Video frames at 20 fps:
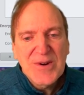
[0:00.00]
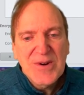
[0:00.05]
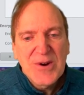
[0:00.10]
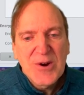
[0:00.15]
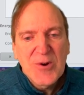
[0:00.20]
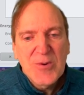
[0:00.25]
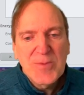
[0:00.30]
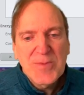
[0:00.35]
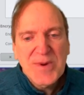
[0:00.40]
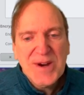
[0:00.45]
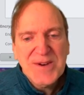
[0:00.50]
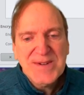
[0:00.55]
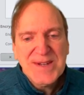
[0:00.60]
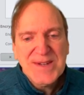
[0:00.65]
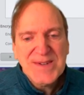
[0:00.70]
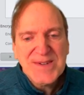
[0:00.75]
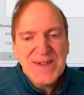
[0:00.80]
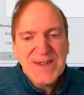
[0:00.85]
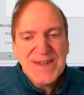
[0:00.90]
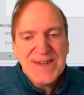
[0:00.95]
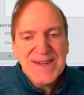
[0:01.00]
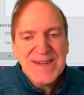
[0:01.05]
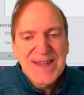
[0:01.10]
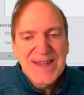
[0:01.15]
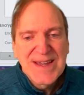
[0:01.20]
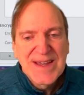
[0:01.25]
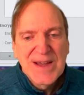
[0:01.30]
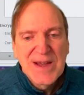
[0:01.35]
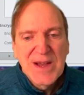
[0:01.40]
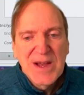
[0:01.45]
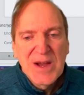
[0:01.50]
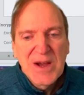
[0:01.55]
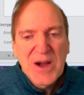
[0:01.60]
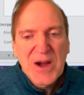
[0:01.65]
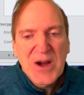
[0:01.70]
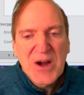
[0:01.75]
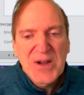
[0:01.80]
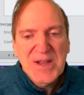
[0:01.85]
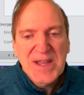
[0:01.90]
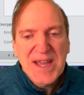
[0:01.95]
home partition,
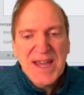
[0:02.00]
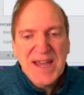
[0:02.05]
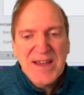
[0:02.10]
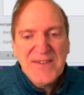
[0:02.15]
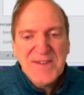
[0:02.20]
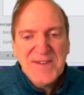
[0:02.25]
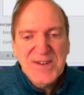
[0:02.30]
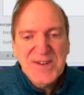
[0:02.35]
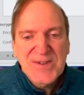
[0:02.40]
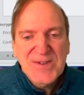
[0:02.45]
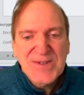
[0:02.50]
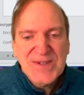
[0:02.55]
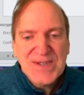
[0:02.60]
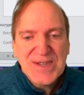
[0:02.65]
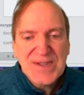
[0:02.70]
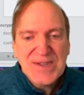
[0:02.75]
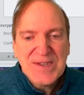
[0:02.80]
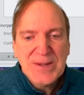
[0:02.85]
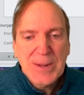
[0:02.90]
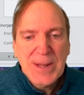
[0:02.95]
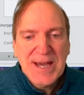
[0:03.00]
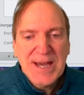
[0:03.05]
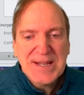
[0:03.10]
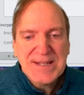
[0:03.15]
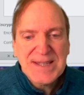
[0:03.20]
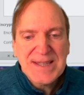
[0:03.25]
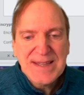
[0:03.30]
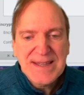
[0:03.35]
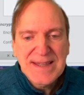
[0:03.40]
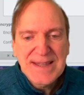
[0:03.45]
all you have to do is just select